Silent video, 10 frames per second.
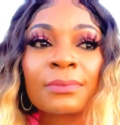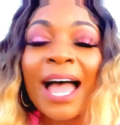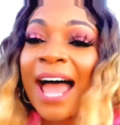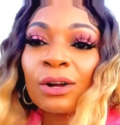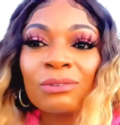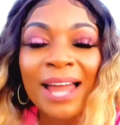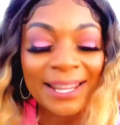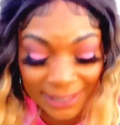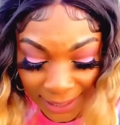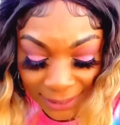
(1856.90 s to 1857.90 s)
I don't
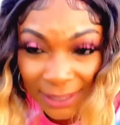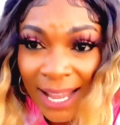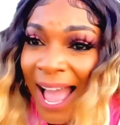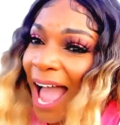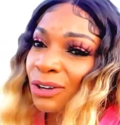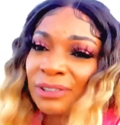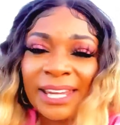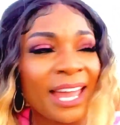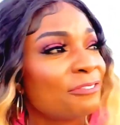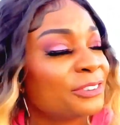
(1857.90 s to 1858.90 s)
like it. I don't
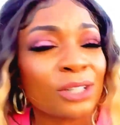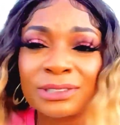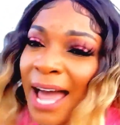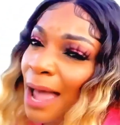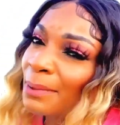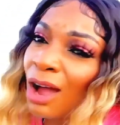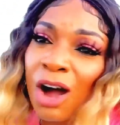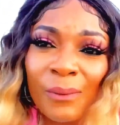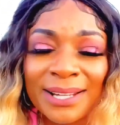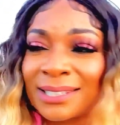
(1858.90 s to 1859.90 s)
care for your timing
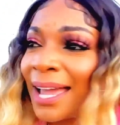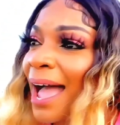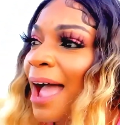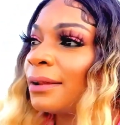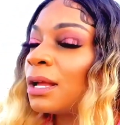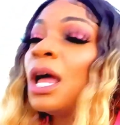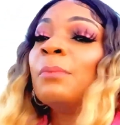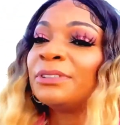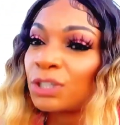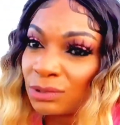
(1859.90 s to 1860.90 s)
always, God, but your